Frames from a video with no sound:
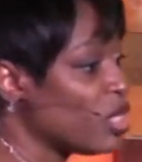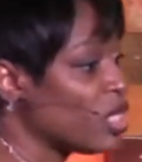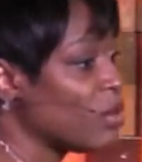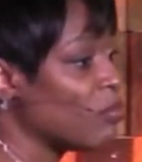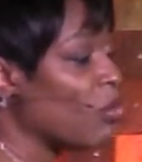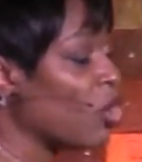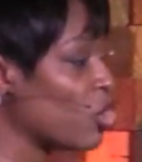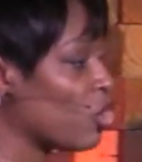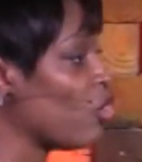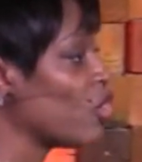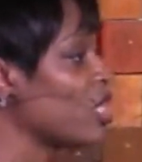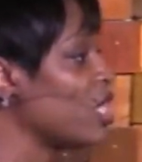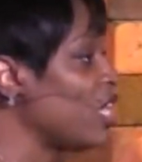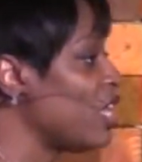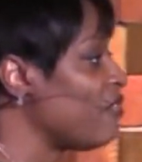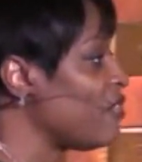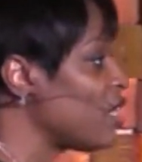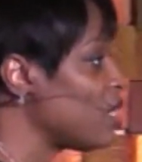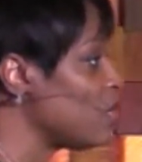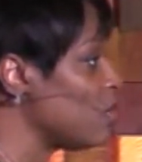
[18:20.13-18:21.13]
the more you're
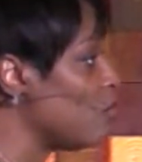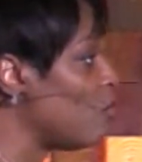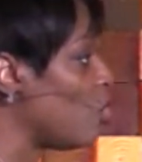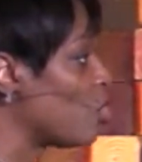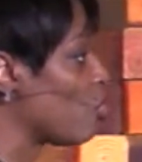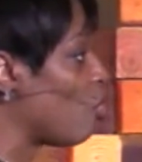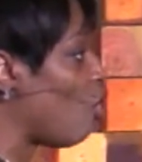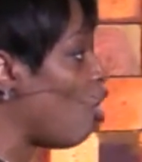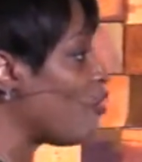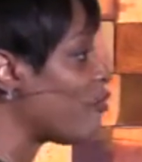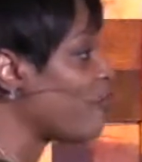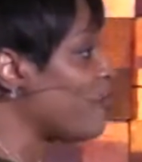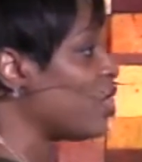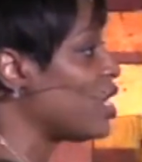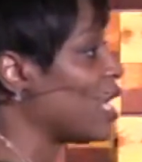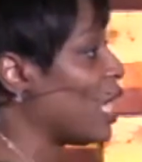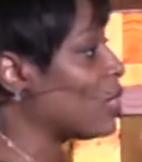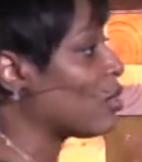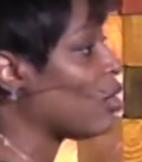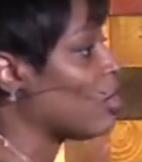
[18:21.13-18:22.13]
giving, the more you're offering
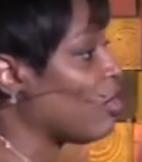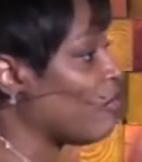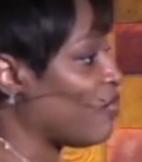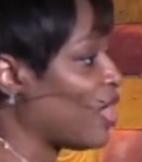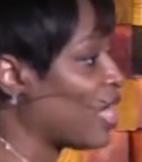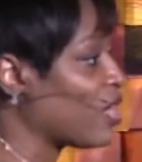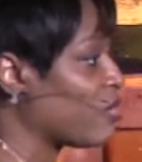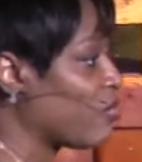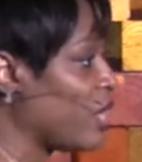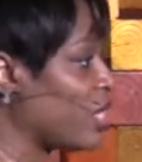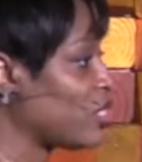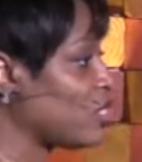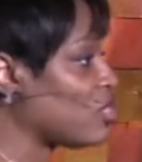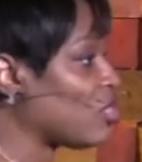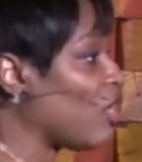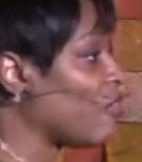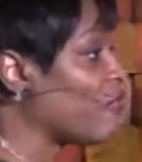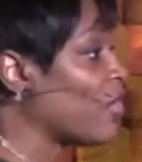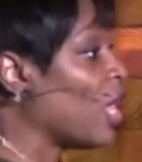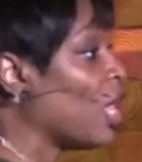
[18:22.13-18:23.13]
and all of that great
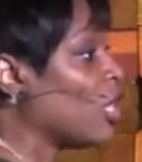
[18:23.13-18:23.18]
stuff,